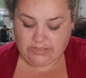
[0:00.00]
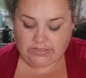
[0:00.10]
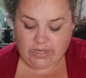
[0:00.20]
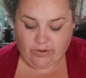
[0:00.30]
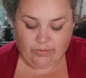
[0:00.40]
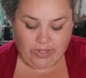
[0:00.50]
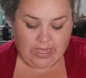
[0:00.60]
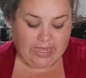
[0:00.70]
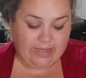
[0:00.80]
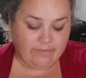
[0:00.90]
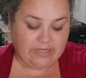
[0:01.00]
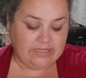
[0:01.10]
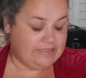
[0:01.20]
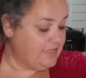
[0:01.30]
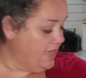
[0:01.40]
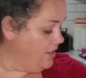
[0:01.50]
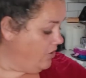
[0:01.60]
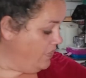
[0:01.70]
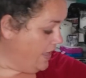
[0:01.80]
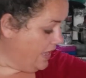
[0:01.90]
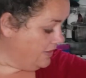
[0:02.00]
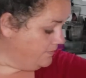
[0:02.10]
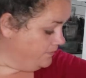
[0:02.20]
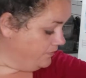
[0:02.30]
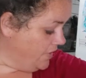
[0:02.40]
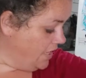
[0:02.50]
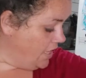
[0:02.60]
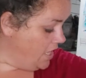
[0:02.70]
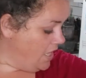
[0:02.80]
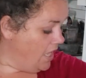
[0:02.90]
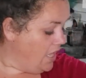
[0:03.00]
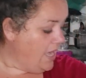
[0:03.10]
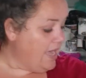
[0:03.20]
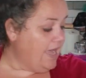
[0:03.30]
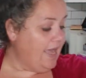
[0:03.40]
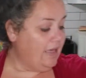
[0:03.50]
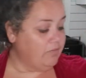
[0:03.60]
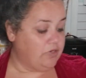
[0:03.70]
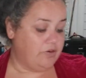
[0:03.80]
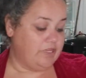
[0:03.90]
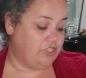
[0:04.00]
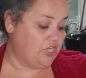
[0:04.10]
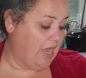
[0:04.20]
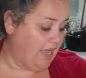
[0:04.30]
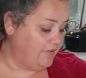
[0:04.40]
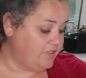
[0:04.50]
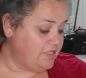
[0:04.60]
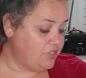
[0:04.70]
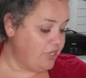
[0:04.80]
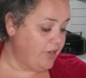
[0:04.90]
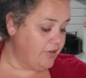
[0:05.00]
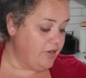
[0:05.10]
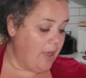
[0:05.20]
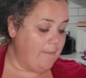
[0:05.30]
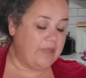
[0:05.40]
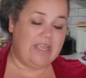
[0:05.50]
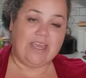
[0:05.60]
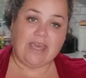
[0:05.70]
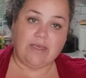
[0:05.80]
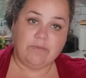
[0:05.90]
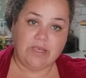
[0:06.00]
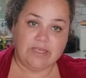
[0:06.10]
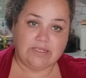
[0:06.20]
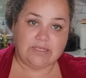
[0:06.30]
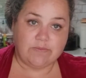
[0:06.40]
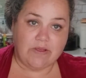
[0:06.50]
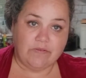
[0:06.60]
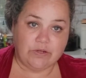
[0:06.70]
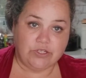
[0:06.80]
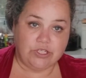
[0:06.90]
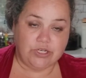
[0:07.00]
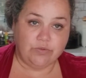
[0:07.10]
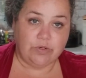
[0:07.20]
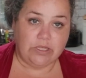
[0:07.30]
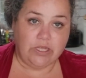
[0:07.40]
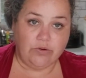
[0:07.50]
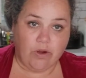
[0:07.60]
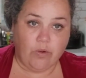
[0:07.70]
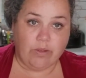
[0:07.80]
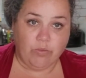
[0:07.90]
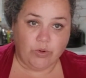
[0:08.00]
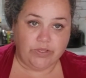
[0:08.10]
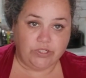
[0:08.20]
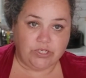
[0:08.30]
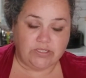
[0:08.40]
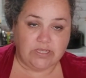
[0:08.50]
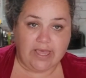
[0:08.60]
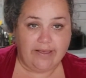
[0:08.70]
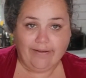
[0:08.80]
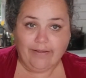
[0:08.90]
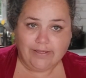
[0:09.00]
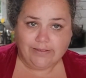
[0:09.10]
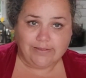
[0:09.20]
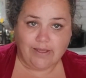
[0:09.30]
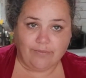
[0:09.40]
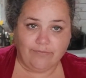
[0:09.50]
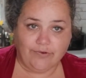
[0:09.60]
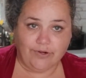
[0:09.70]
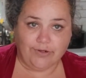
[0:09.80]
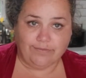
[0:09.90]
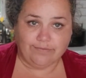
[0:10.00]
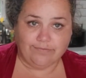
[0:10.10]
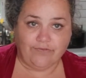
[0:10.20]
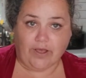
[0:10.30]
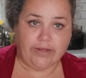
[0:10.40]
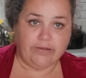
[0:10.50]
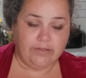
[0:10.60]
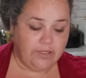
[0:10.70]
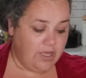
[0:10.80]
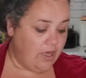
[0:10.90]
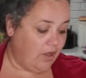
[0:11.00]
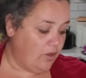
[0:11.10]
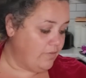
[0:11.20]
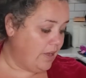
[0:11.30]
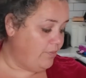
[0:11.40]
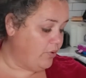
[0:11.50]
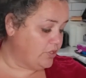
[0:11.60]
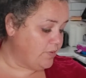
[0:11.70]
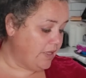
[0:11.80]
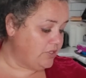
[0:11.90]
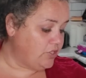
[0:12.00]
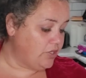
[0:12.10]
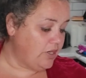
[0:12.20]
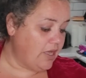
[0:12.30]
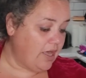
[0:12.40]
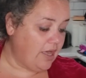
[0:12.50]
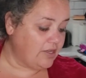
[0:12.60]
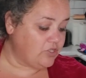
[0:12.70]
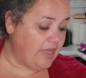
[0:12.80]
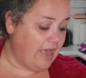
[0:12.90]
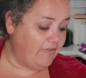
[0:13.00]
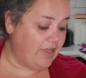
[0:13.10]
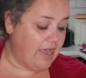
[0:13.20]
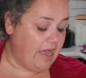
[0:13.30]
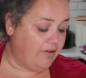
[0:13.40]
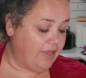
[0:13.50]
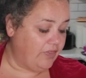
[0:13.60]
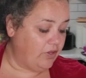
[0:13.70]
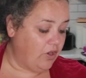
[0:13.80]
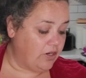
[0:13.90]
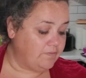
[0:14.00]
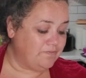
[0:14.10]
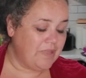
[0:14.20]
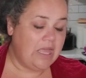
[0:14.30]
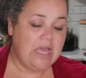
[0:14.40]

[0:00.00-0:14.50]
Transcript: so I am set on that. I am growing chives this year, but again, because it's my first year really growing more than just like some for fun on my porch planter, I'm actually having it out in the garden.